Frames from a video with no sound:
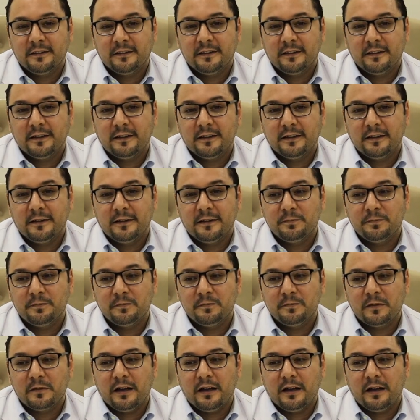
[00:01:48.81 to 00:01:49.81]

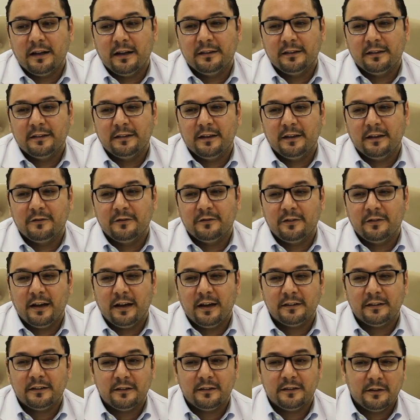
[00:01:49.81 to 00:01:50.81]
And in
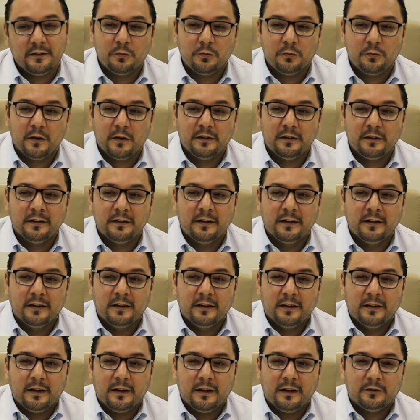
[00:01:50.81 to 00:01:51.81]
fact, this one,
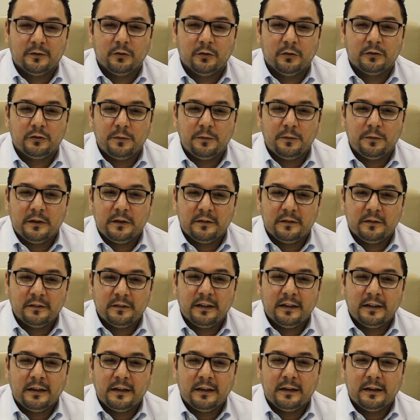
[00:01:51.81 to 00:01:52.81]
it's not
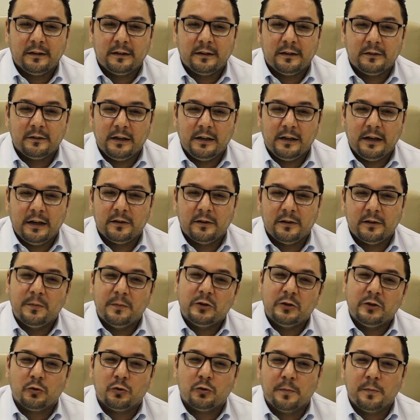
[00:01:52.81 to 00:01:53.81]
representing really the
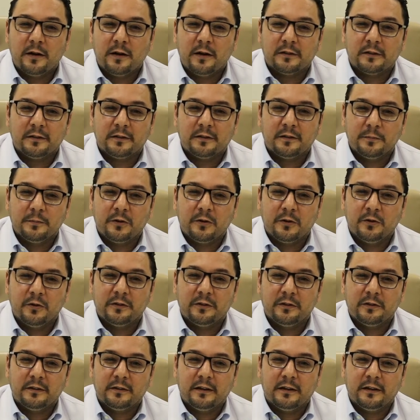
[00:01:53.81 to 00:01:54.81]
major part,
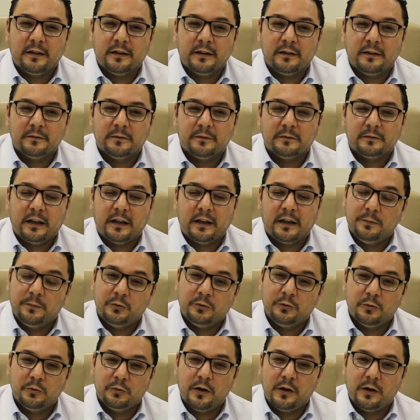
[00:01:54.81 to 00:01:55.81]
because type
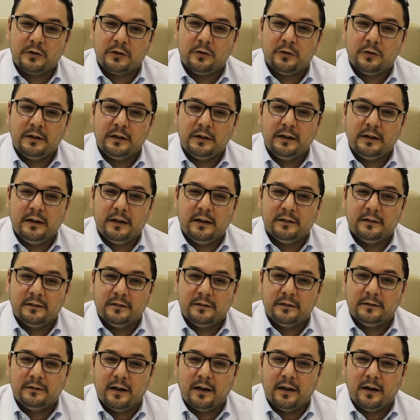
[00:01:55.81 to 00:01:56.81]
2 actually
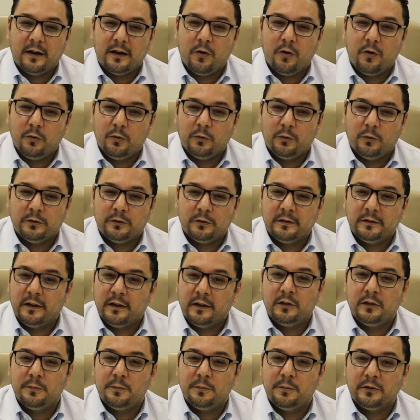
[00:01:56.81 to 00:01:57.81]
is almost
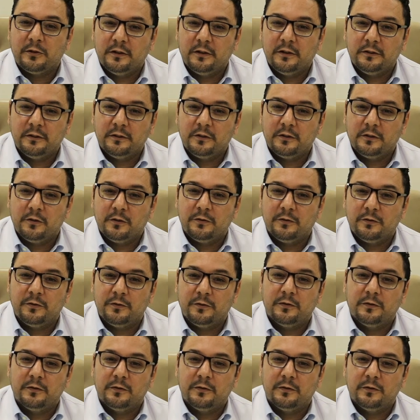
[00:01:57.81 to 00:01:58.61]
90% of